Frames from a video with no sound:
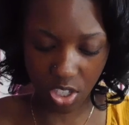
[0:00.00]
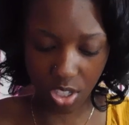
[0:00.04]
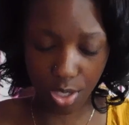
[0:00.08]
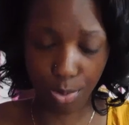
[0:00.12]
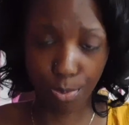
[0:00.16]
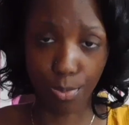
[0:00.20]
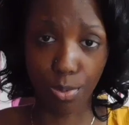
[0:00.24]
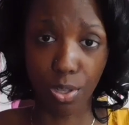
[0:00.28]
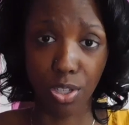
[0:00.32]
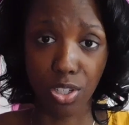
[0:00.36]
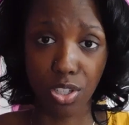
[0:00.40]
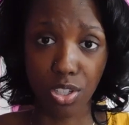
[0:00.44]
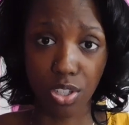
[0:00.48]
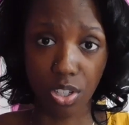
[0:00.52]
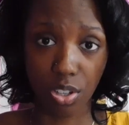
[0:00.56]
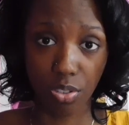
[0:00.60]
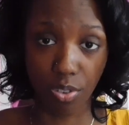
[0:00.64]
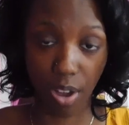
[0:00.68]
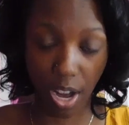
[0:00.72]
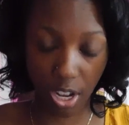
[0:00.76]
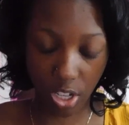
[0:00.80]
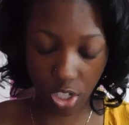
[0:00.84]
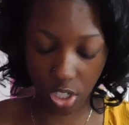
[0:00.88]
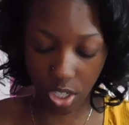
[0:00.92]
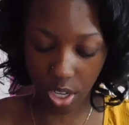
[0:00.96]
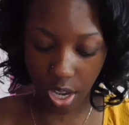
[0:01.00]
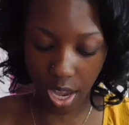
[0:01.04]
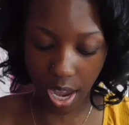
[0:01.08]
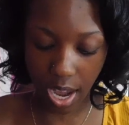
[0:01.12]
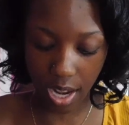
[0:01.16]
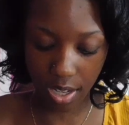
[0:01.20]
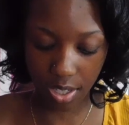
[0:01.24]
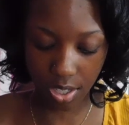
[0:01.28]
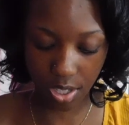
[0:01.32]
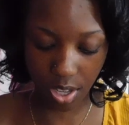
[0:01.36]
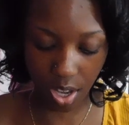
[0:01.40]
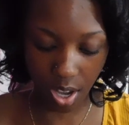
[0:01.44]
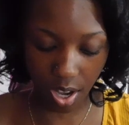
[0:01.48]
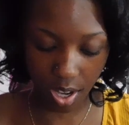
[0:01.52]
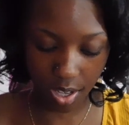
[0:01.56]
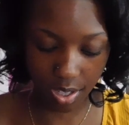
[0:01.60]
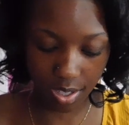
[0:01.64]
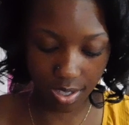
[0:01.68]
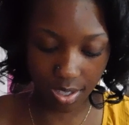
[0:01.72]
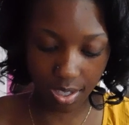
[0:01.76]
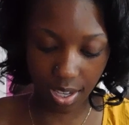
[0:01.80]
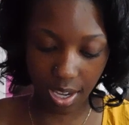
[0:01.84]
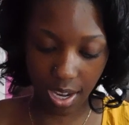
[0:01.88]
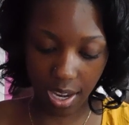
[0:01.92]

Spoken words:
some Sriracha hot sauce,